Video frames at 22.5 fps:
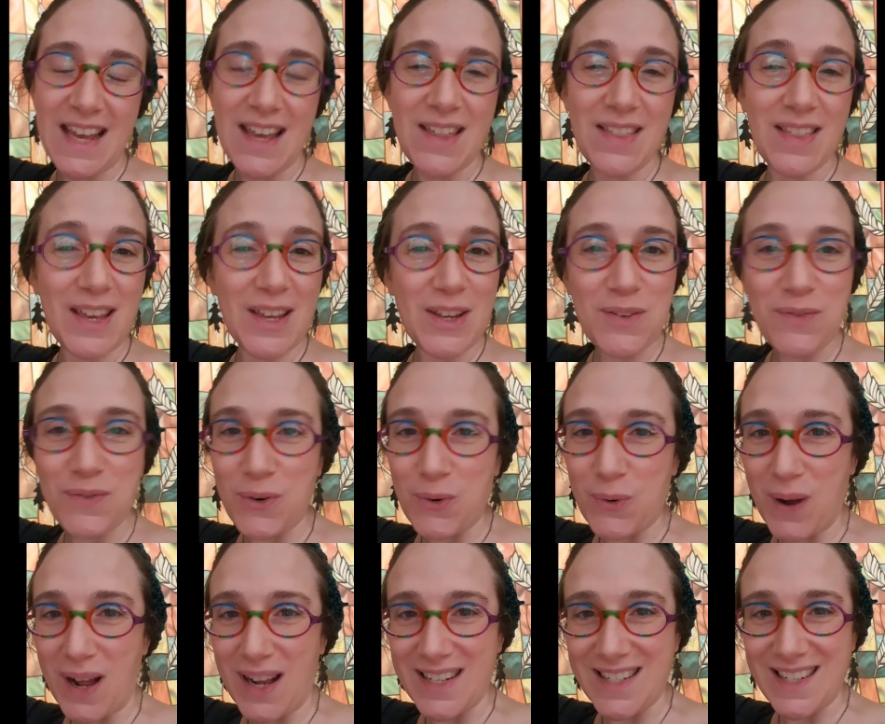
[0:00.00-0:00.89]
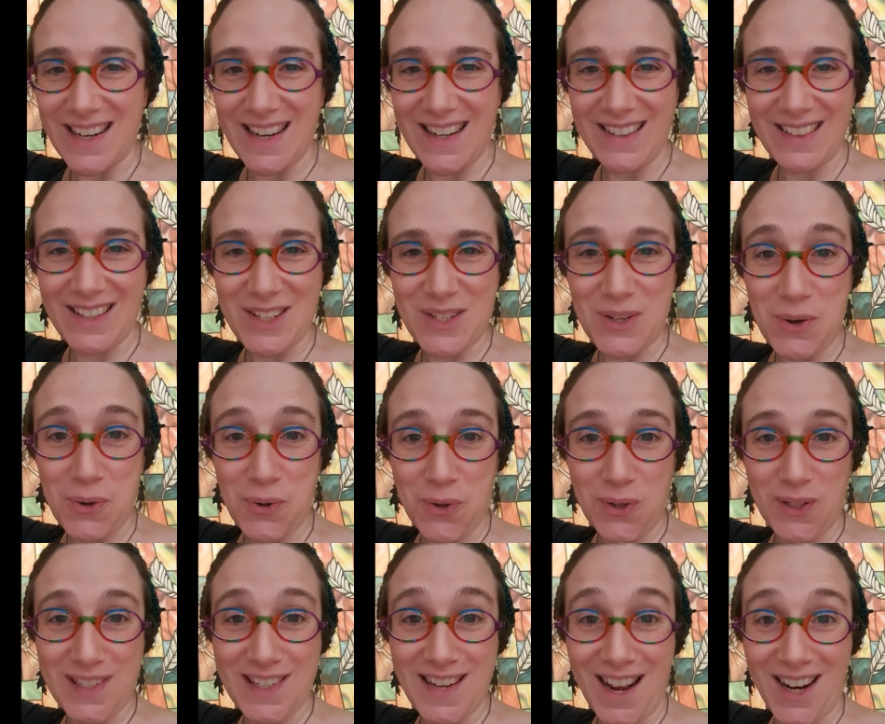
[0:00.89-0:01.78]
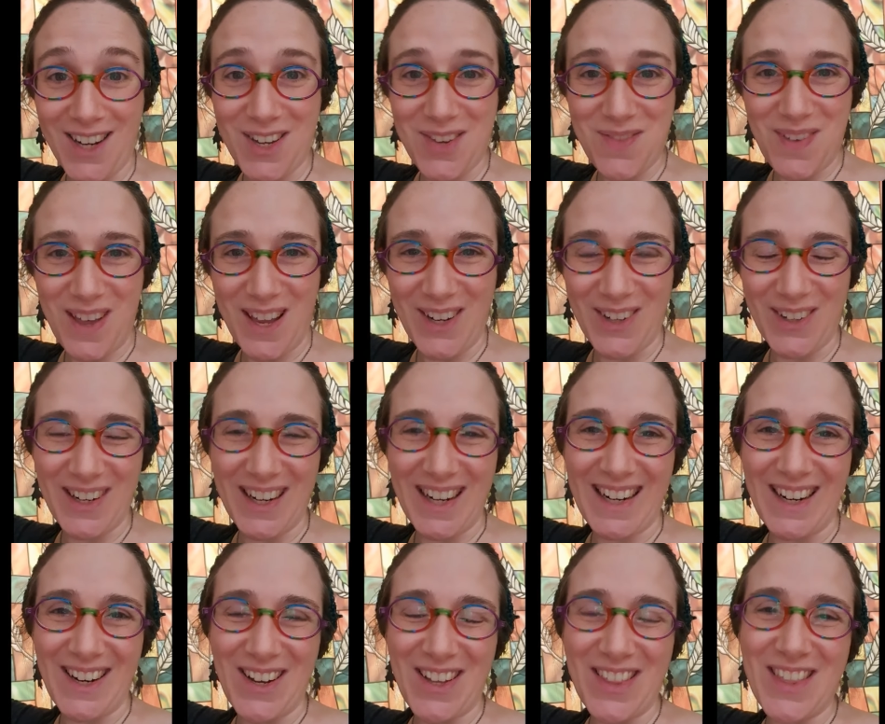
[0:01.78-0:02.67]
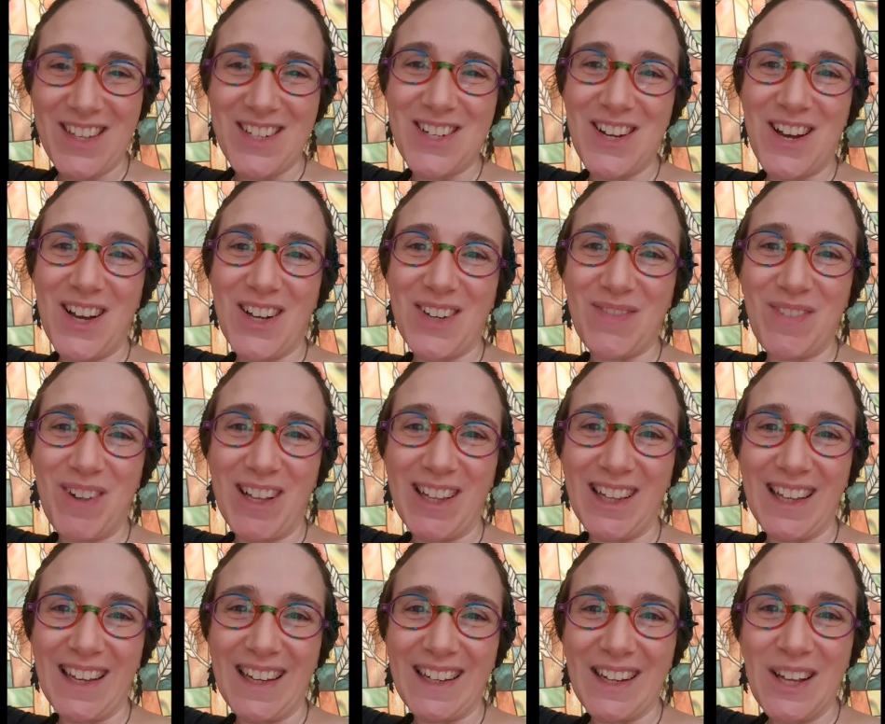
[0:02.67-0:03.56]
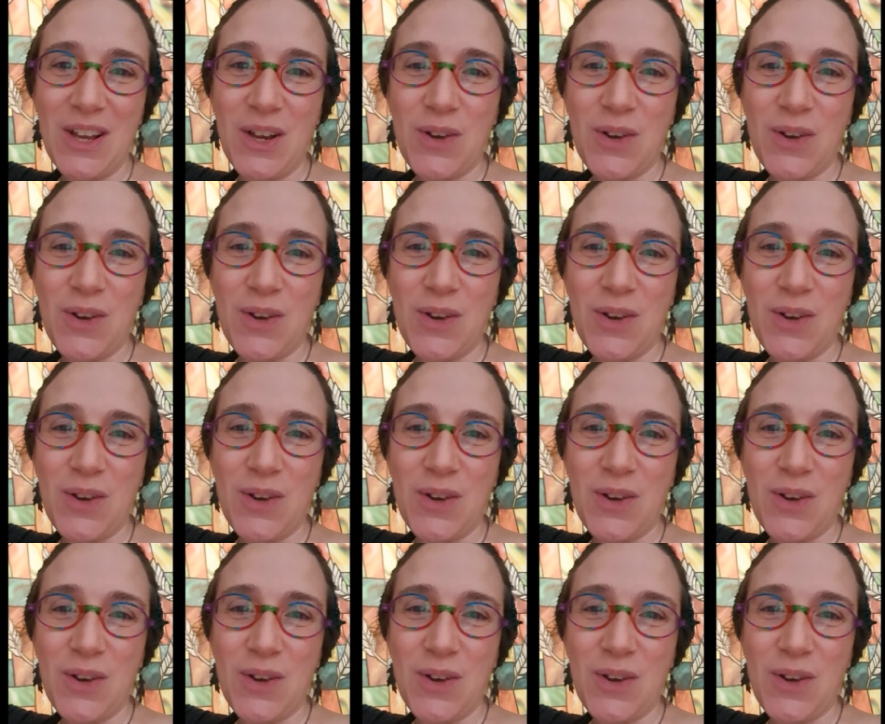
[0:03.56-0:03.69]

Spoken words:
Thank you for watching this whole documentary on the dog mauling.